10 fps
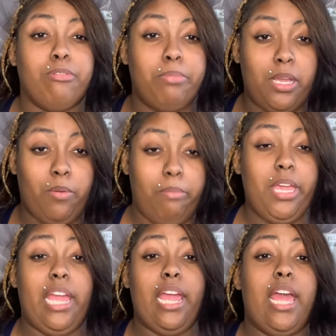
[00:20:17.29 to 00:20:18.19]
for being with
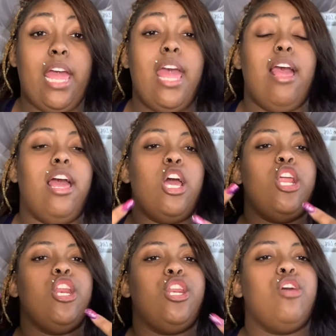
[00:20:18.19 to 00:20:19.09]
me.
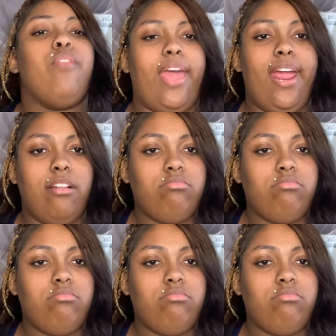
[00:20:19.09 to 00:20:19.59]
Do that.